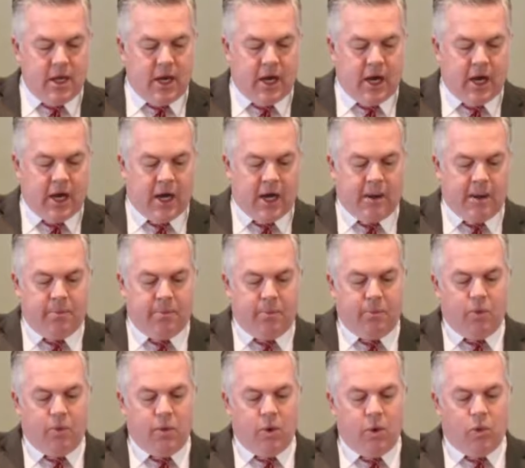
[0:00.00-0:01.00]
Uh,
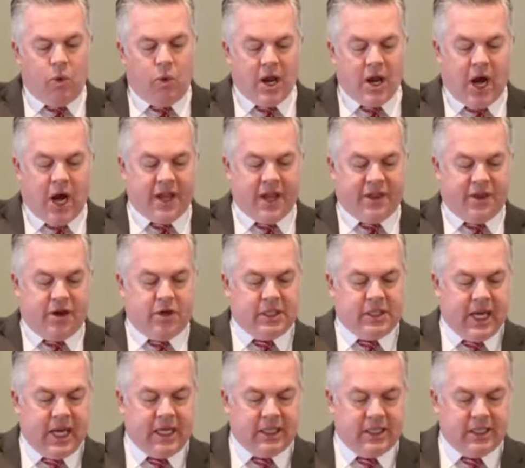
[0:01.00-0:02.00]
one author
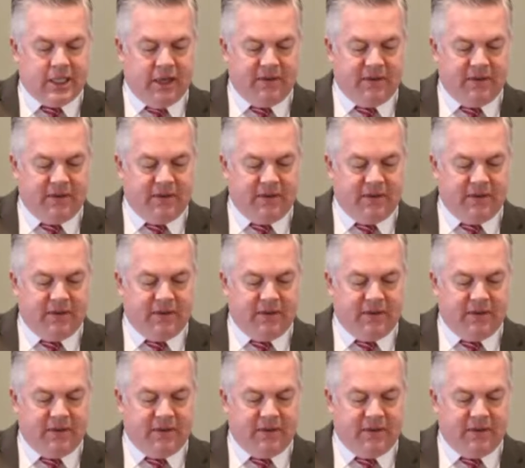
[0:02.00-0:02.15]
says